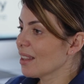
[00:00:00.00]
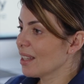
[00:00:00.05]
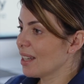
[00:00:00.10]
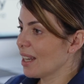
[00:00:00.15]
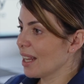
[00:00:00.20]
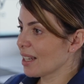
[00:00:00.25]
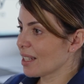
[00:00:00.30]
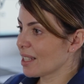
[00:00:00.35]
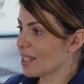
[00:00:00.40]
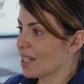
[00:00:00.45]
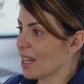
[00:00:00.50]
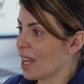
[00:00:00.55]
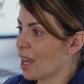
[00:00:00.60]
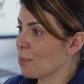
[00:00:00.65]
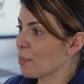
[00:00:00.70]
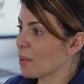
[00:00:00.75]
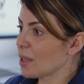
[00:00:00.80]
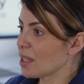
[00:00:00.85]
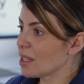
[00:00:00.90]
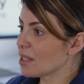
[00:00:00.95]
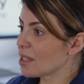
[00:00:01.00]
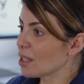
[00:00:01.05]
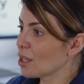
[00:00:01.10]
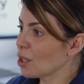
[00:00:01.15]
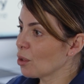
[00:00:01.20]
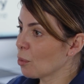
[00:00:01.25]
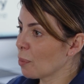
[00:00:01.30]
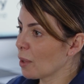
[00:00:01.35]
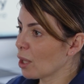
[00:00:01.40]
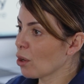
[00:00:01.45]
The next step is that
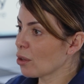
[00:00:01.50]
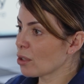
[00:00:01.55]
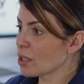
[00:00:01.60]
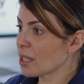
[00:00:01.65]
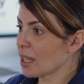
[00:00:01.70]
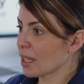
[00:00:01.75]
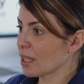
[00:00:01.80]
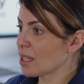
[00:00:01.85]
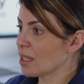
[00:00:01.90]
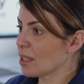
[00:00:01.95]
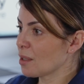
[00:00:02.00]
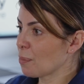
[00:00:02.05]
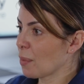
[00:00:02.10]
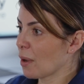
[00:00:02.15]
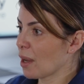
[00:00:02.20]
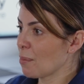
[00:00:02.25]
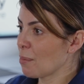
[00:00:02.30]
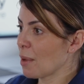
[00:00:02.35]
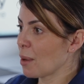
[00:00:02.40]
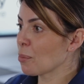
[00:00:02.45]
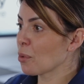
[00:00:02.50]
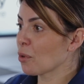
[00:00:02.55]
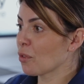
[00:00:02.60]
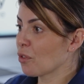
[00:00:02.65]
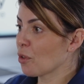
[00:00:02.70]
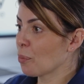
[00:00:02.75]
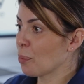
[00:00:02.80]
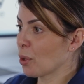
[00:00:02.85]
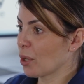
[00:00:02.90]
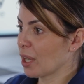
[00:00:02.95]
you'll be contacted by a member of
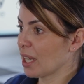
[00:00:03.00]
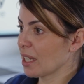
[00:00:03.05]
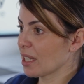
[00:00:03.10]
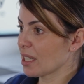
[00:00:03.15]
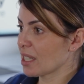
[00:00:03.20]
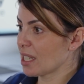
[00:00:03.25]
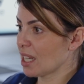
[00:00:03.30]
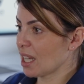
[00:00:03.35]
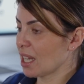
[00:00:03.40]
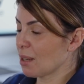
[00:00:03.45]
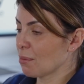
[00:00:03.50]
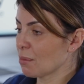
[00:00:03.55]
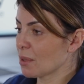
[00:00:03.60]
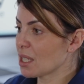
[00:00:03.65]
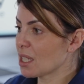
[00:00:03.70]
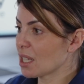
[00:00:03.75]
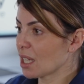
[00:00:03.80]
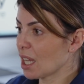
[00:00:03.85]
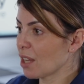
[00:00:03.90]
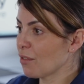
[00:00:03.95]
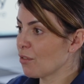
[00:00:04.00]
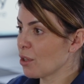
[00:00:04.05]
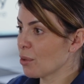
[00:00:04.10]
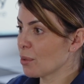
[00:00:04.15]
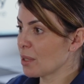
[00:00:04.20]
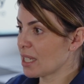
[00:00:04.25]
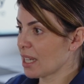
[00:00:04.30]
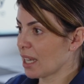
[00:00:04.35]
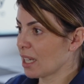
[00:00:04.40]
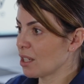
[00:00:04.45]
the bookings team to give you a
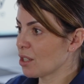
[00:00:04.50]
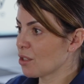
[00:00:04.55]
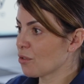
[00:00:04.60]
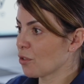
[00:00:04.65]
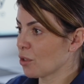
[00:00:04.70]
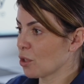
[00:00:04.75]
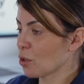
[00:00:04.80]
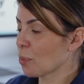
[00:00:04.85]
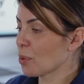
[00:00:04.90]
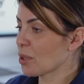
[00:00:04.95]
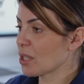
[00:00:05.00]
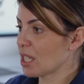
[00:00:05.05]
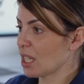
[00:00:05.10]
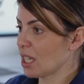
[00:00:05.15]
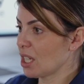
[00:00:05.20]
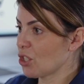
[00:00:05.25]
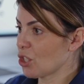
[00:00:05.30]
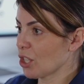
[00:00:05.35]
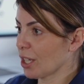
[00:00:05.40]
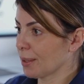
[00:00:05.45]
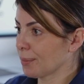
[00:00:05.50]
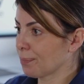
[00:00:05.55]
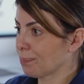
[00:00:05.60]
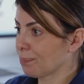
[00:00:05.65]
date for your procedure.